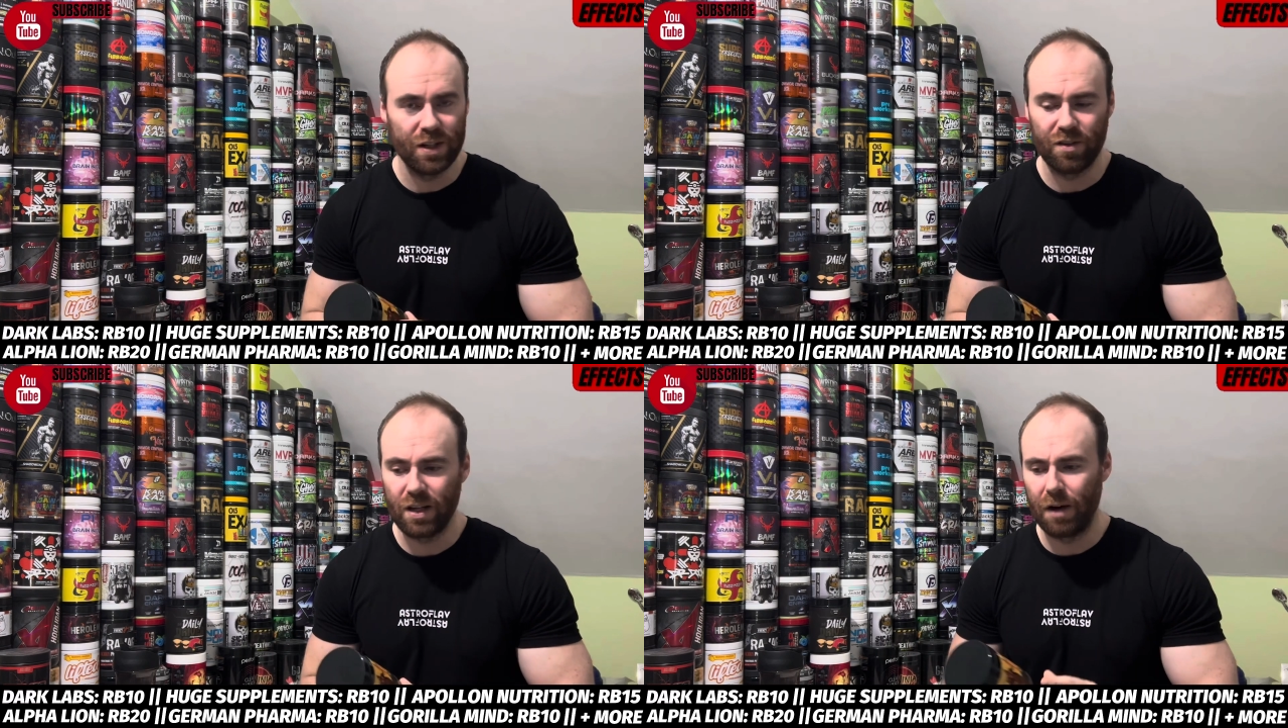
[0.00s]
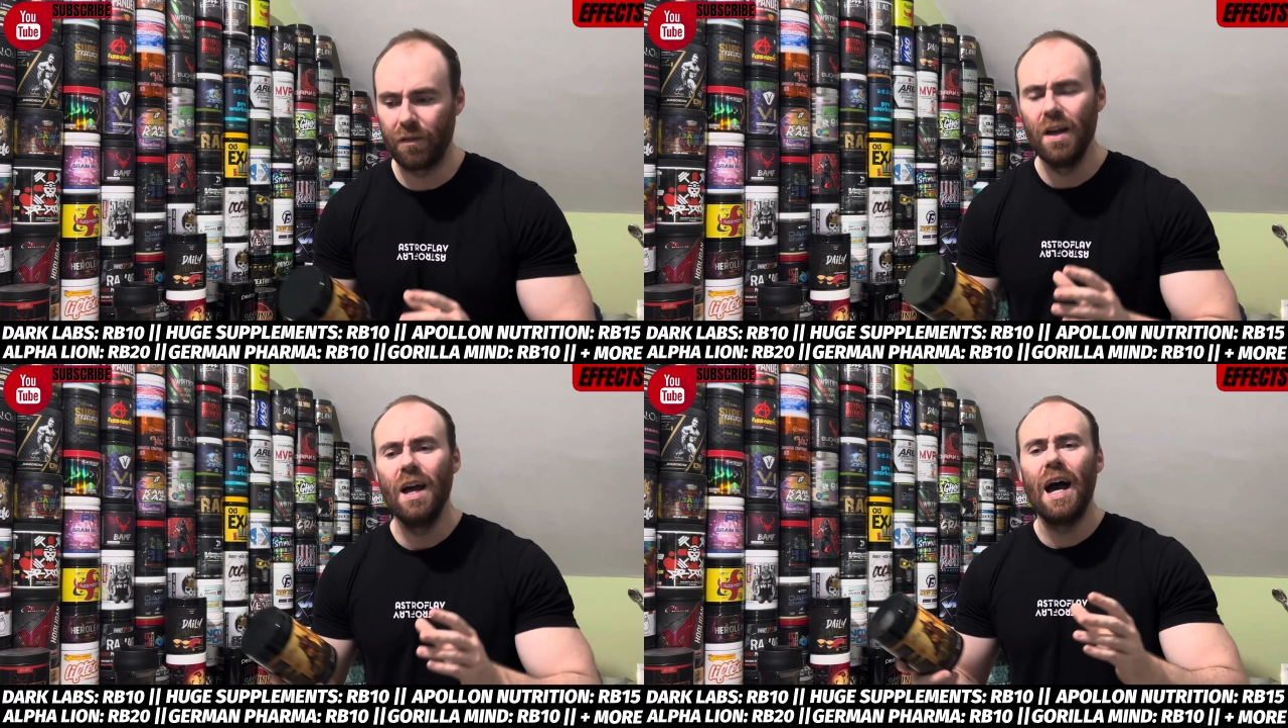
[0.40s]
stuff.
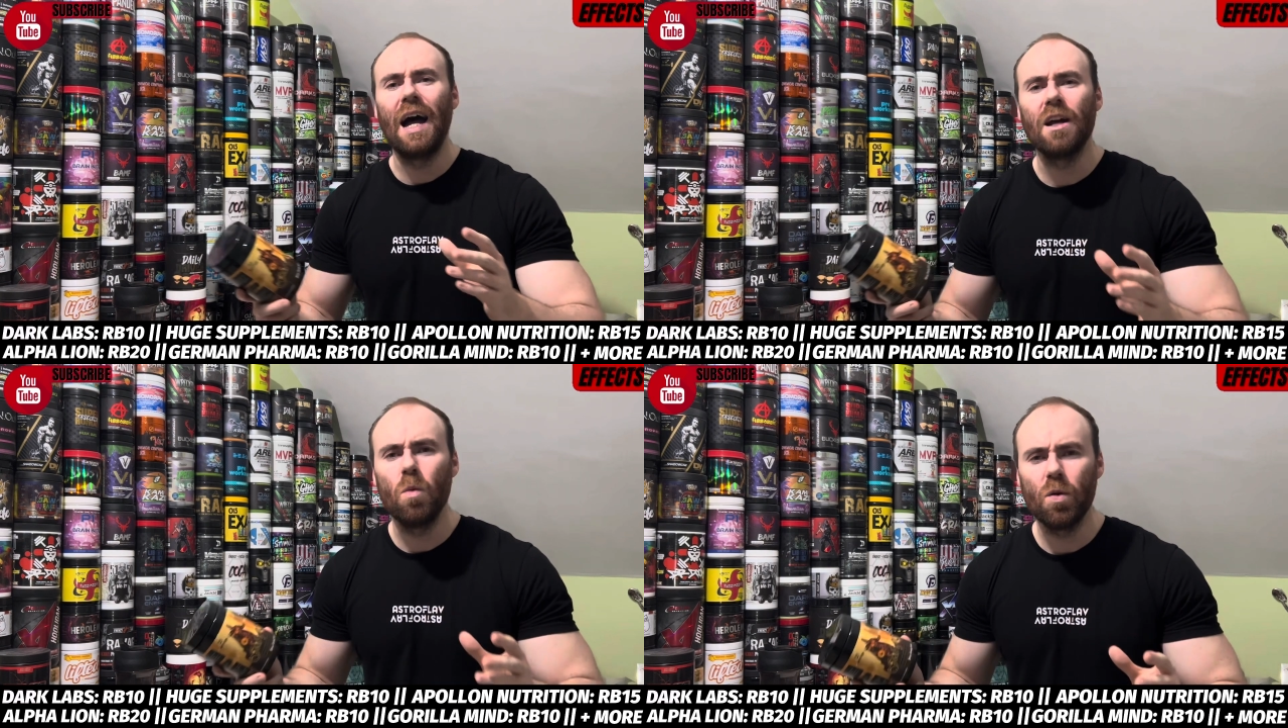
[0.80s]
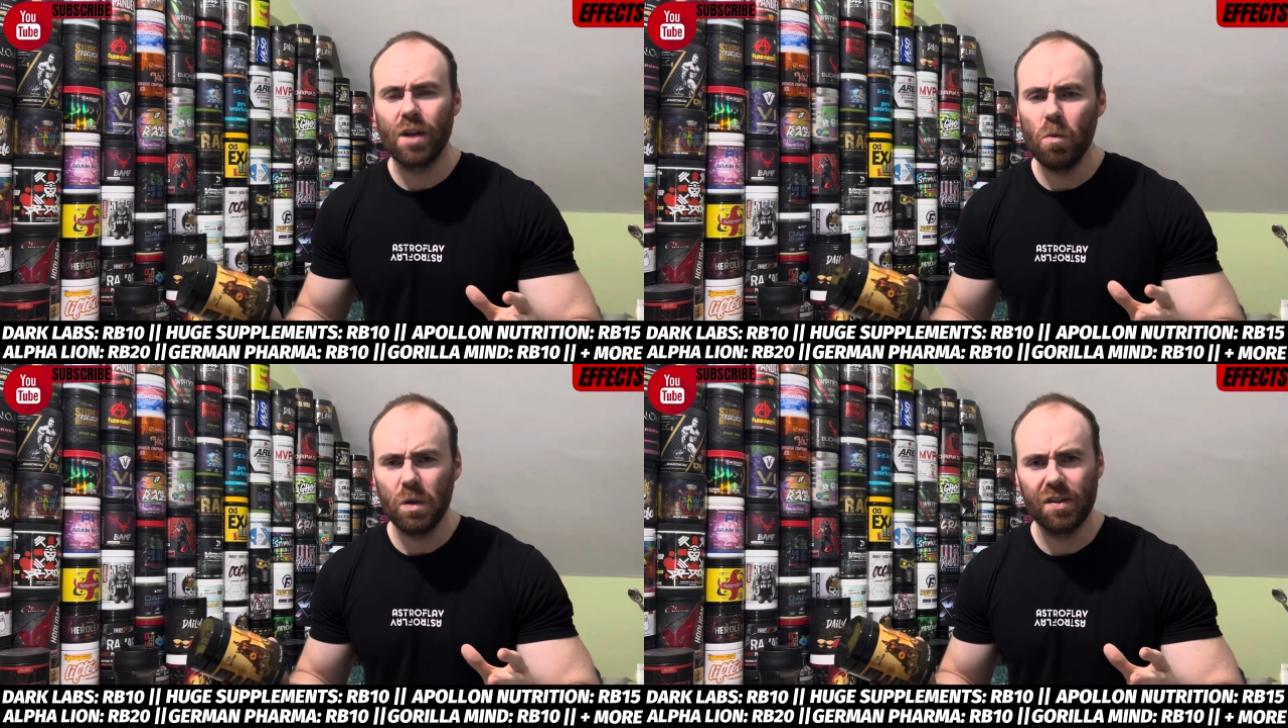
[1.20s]
And I don't
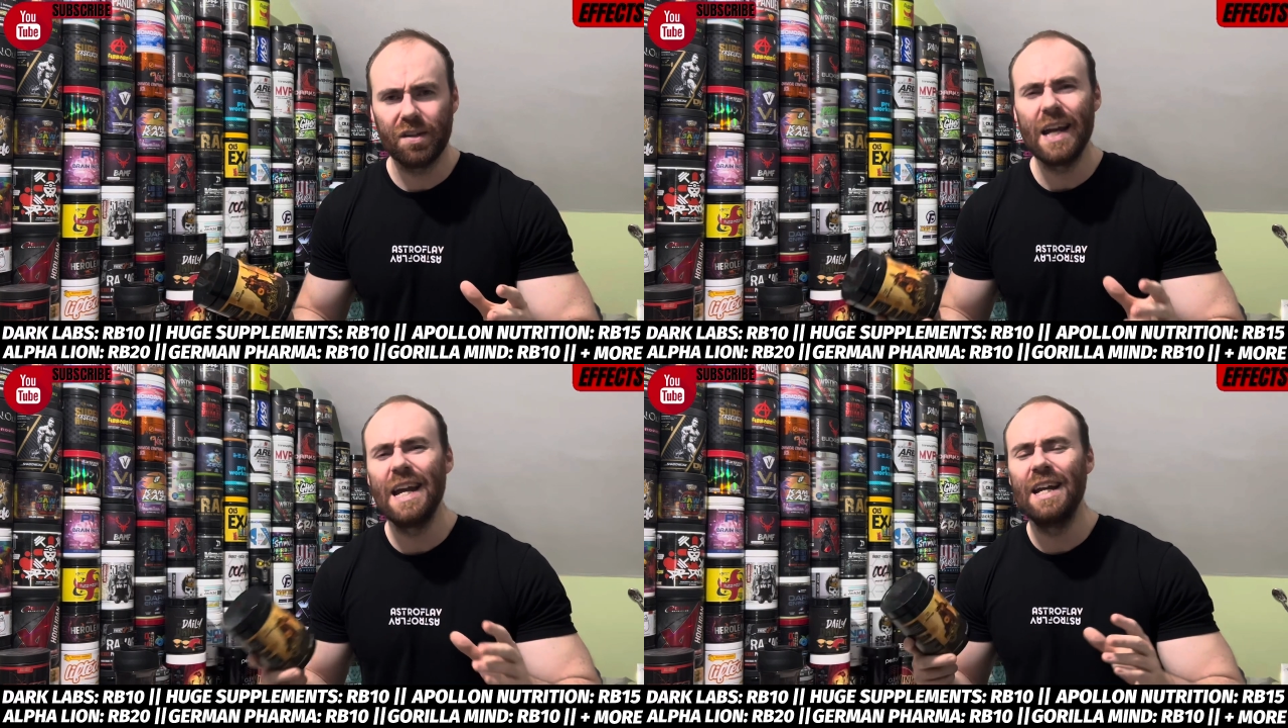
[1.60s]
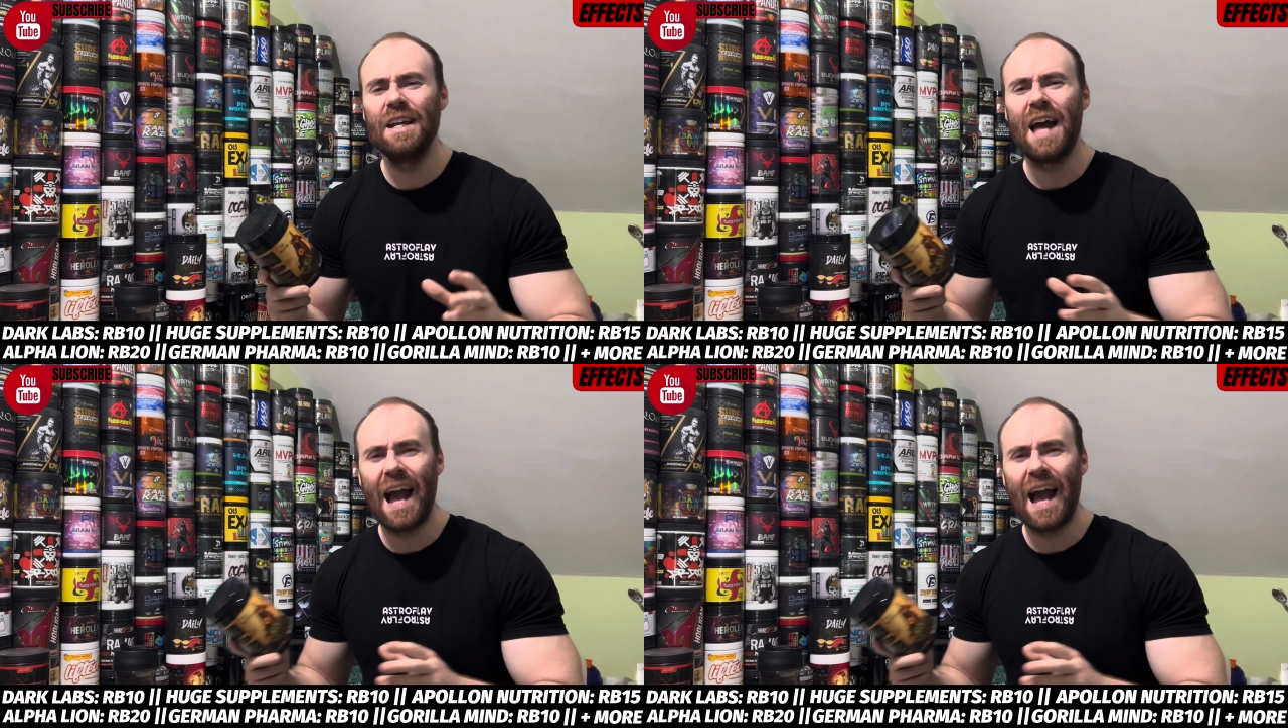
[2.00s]
want to say in an